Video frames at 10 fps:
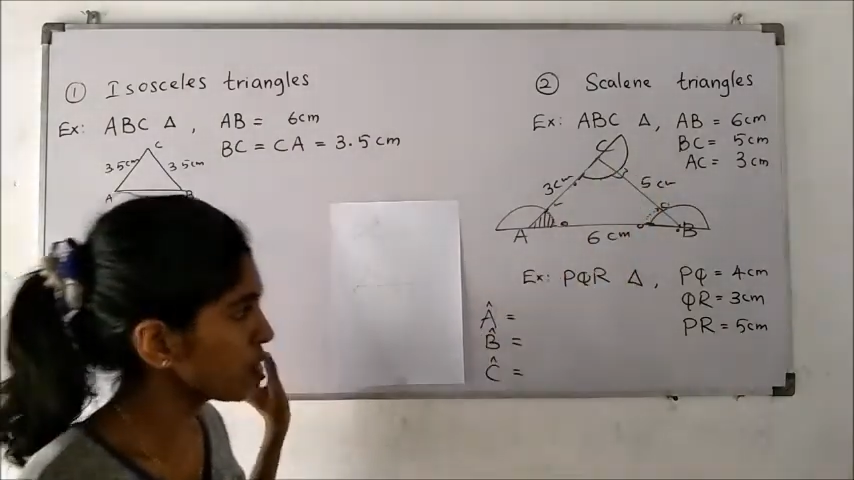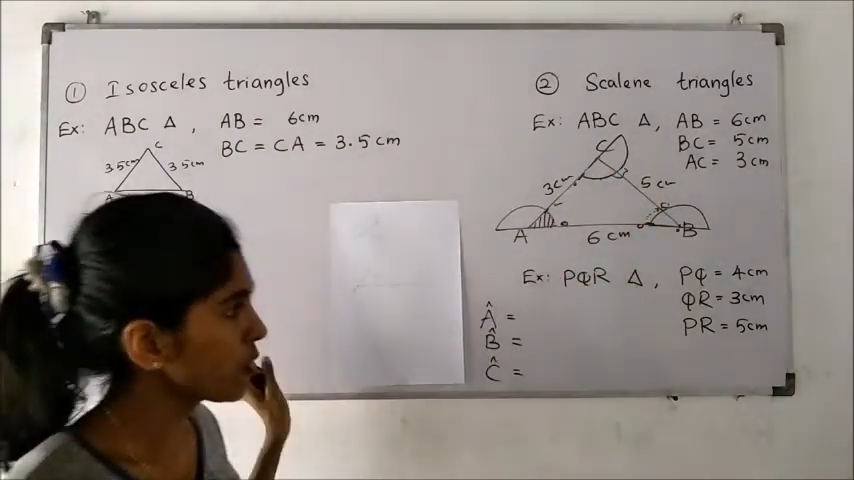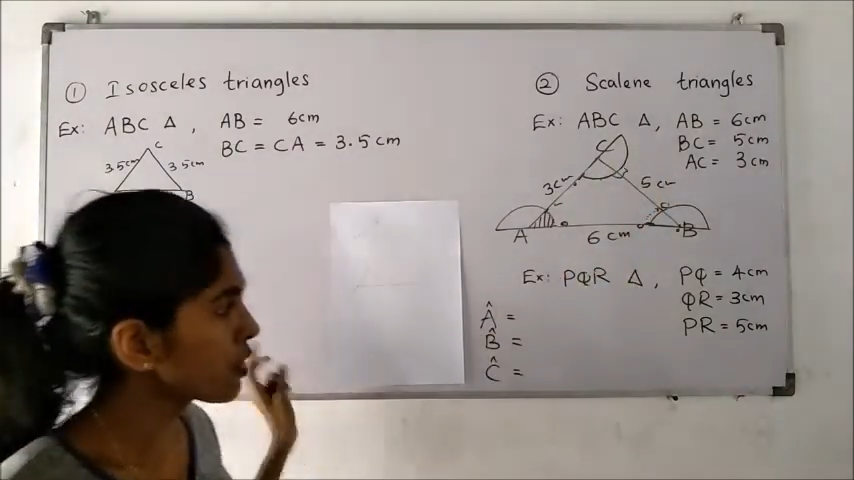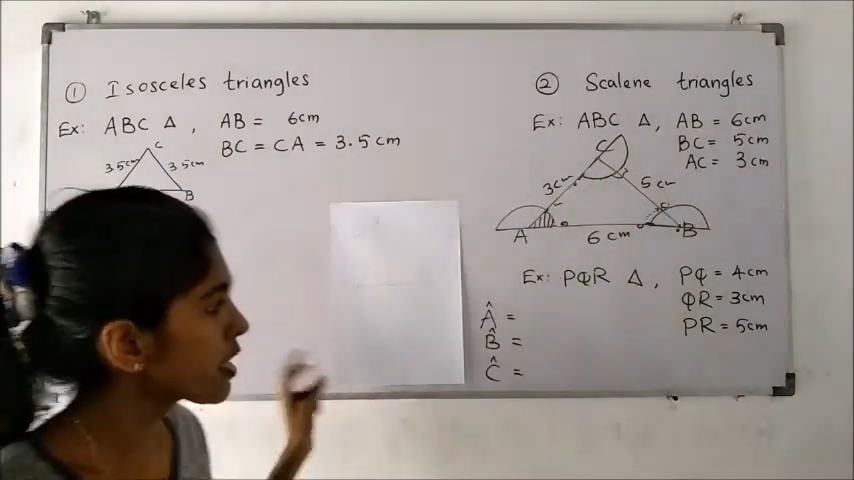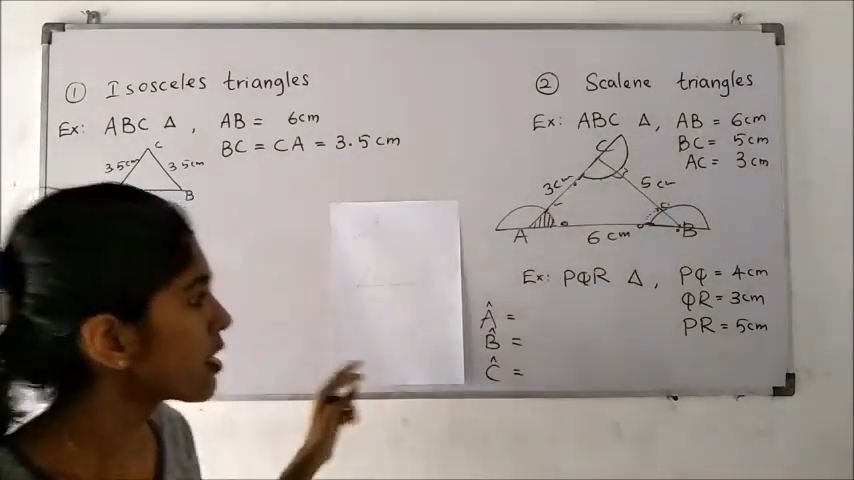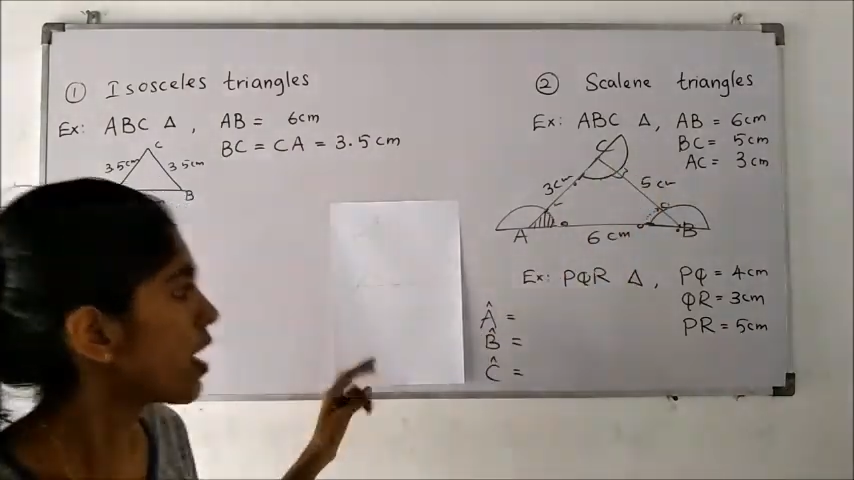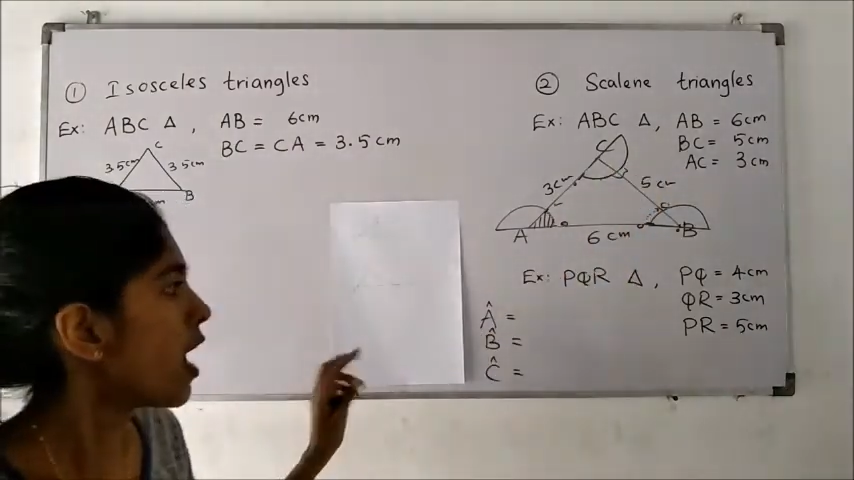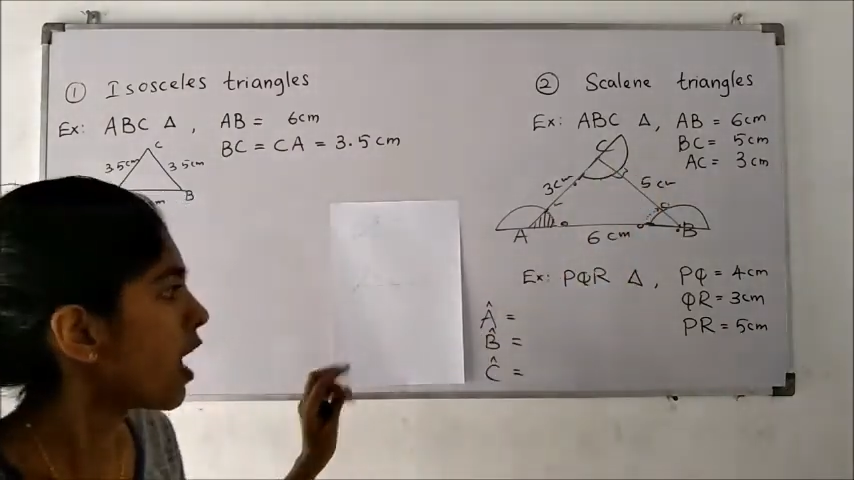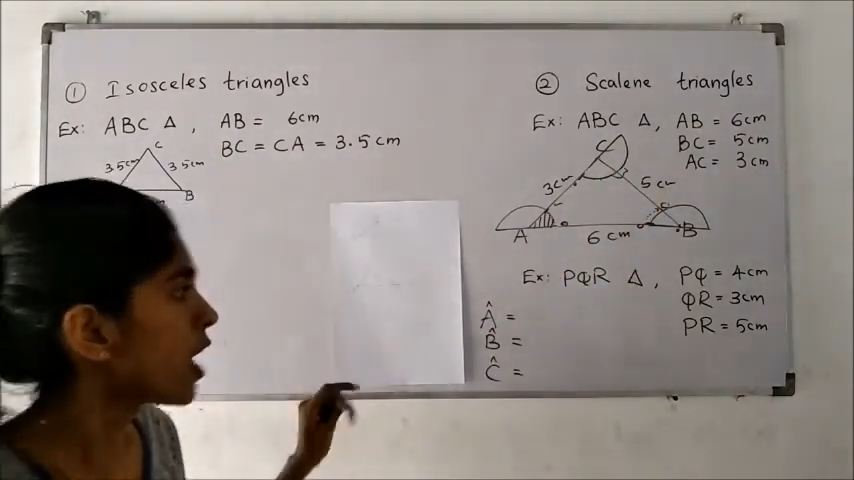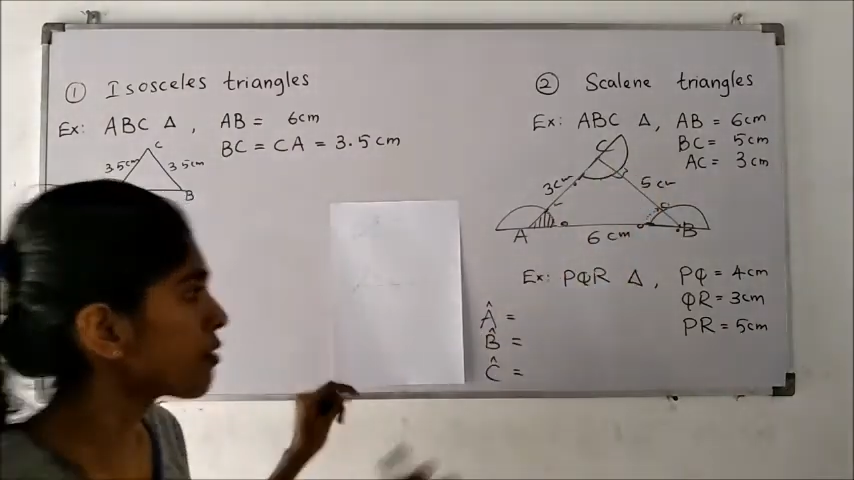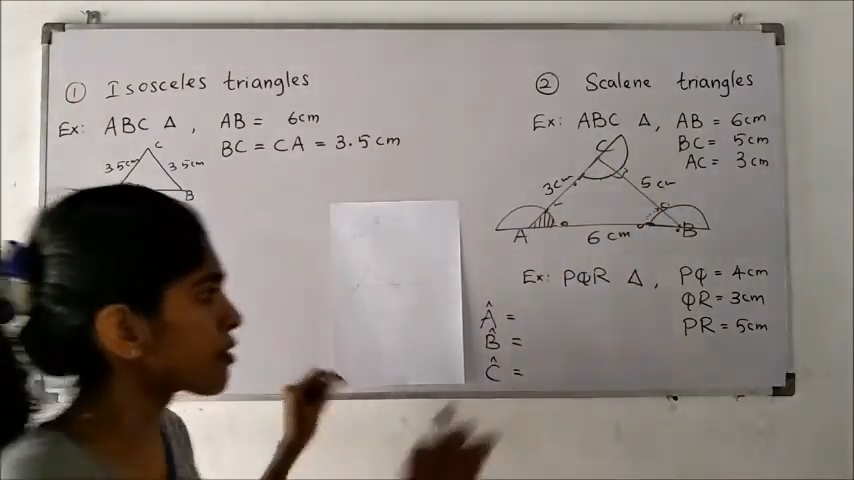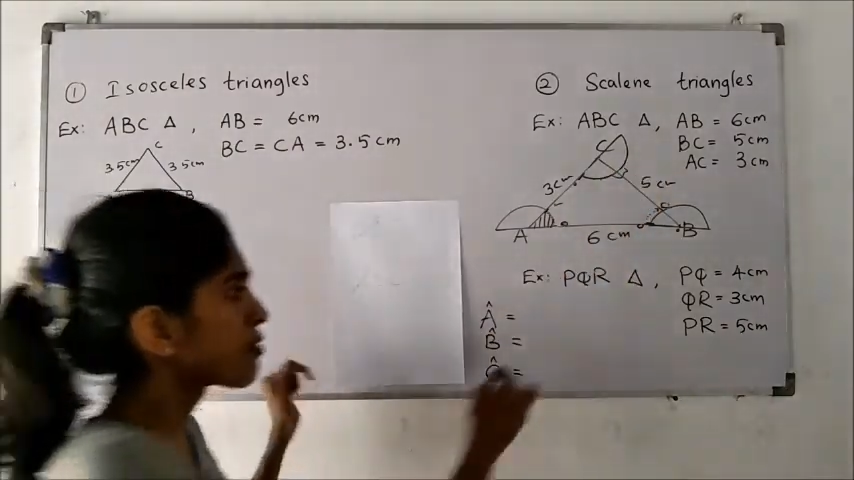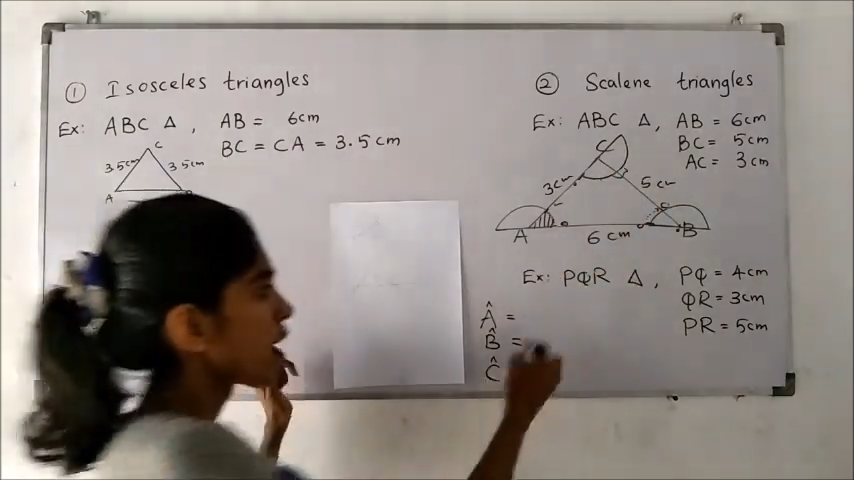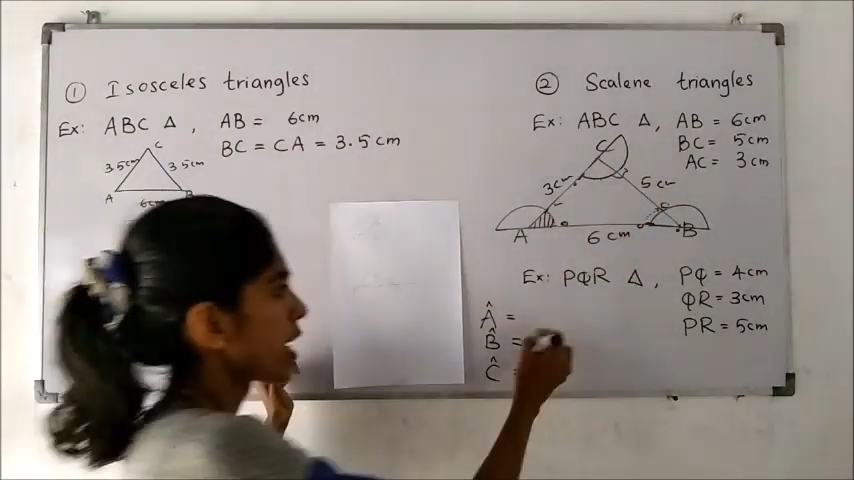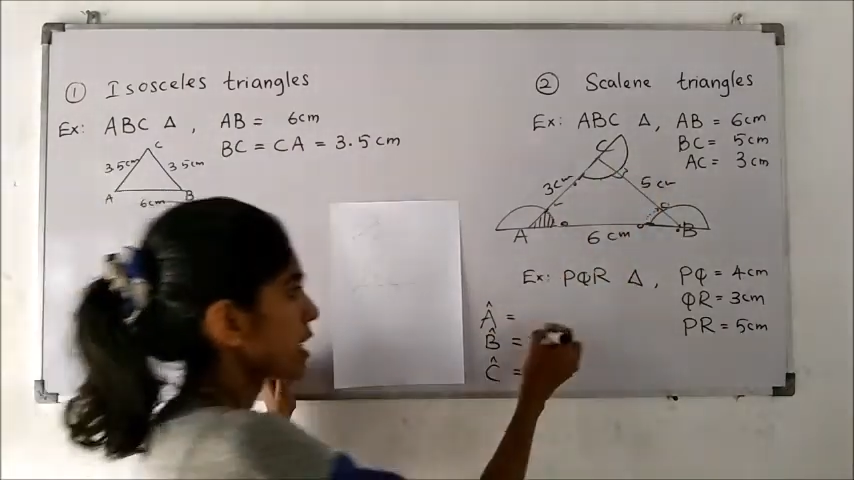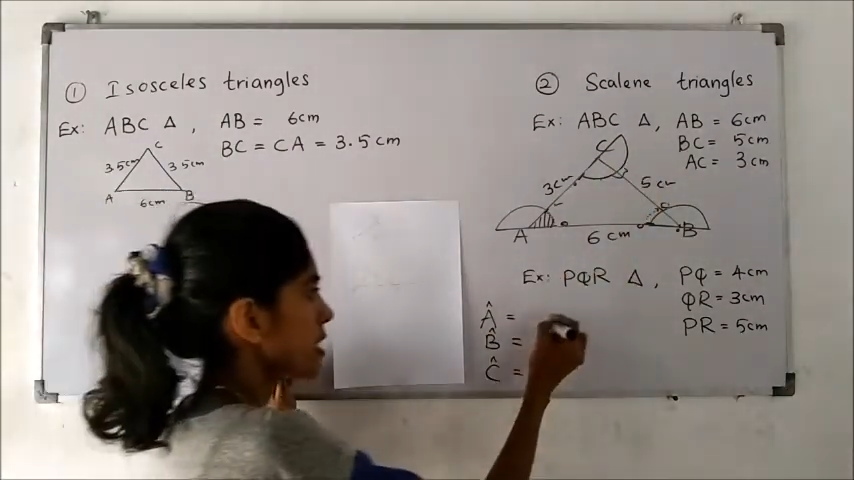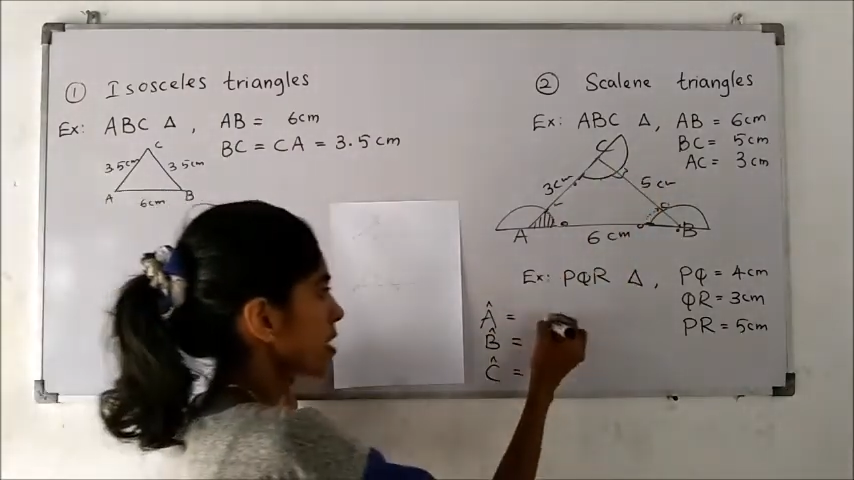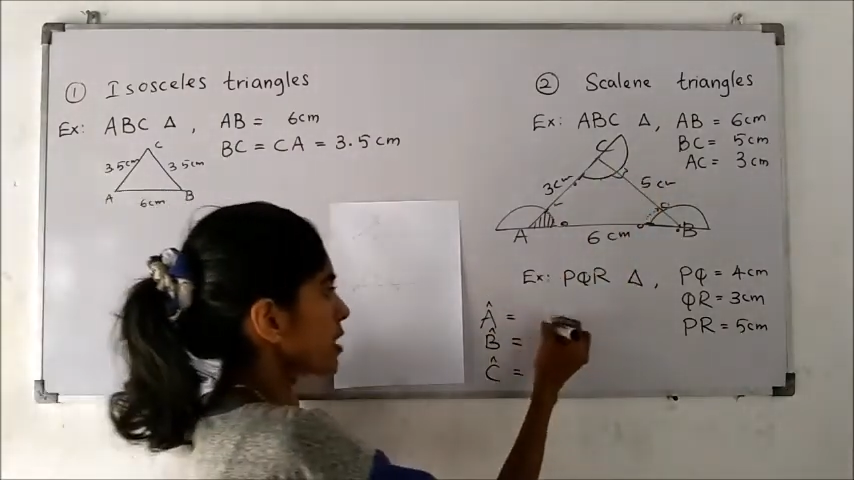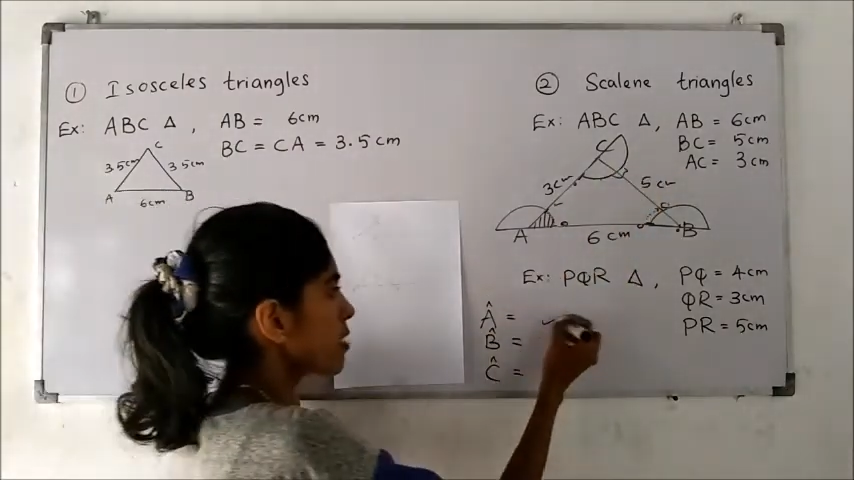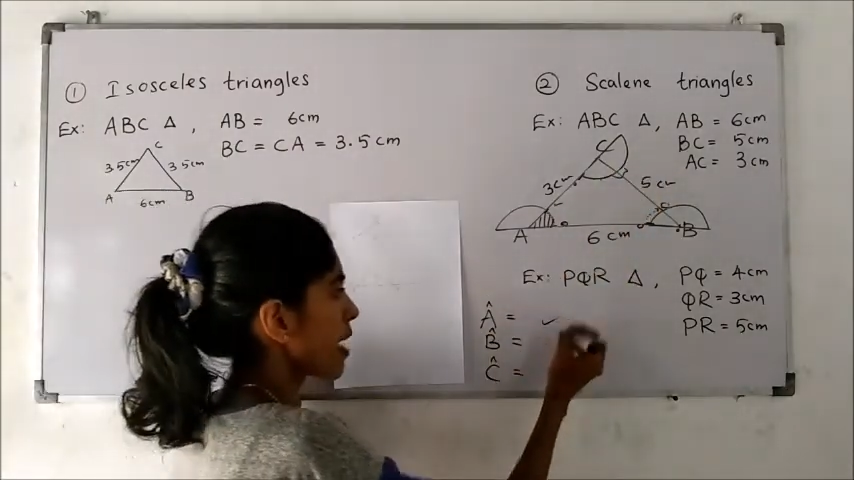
Okay, after finding the